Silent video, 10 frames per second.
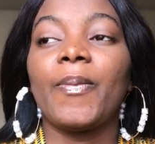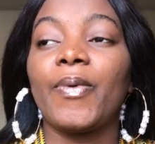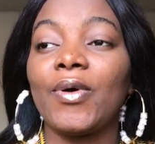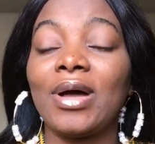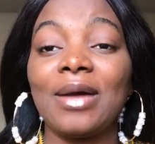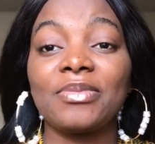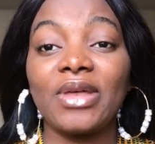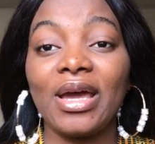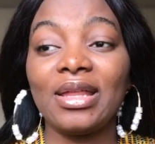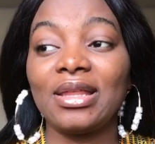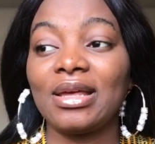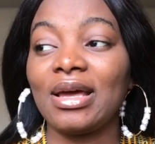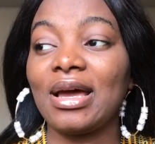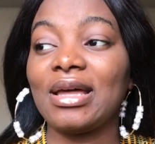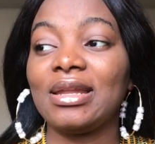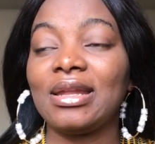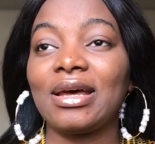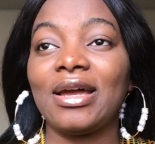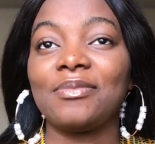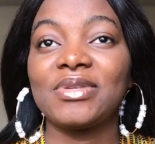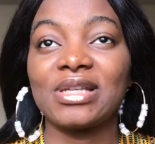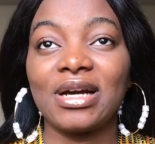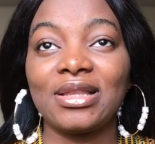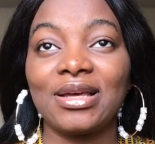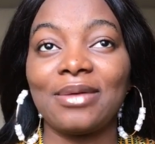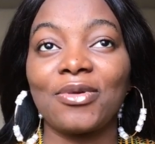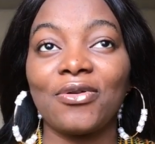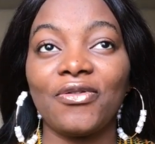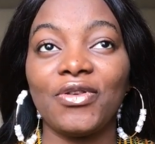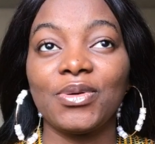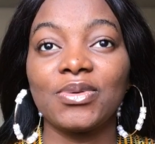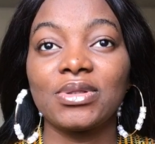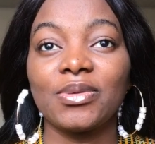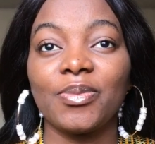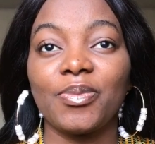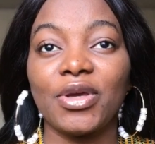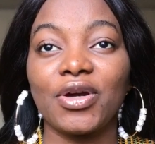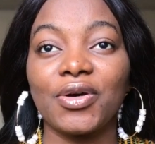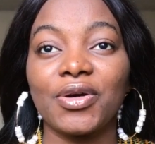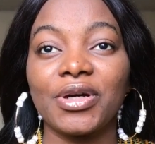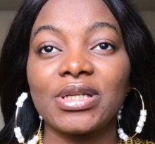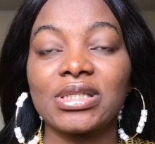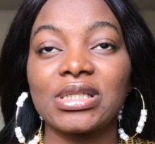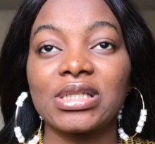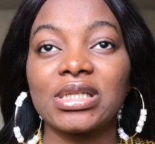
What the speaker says: But I'm tired and I am sad and I'm confused, because